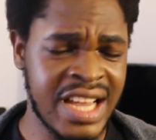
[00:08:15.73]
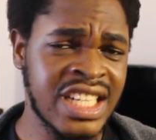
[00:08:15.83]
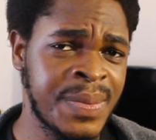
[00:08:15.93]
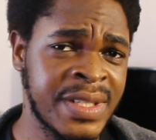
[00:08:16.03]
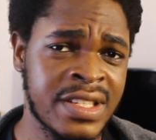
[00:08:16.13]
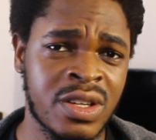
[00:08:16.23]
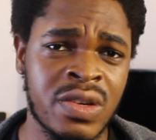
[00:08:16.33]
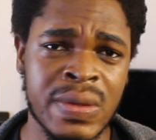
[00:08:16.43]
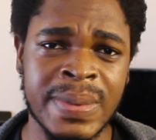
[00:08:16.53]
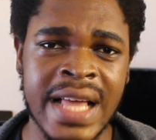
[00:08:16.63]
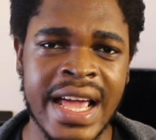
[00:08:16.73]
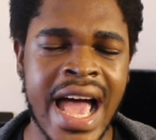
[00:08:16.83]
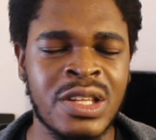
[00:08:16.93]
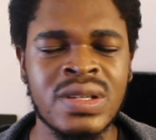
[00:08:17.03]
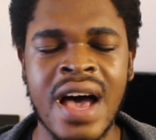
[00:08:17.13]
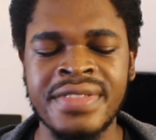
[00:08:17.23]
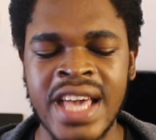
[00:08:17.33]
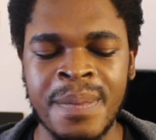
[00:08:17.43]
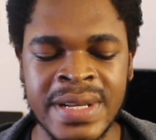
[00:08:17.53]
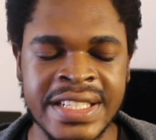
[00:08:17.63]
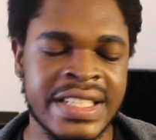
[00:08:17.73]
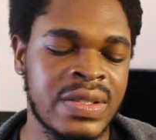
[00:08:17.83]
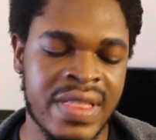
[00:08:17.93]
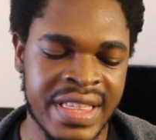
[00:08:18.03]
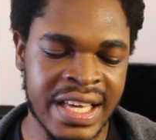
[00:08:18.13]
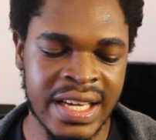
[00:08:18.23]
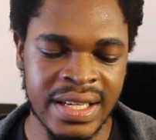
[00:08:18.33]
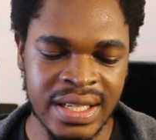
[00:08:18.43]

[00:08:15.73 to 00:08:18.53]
ChatGPT is going to reply, I don't have the ability to think,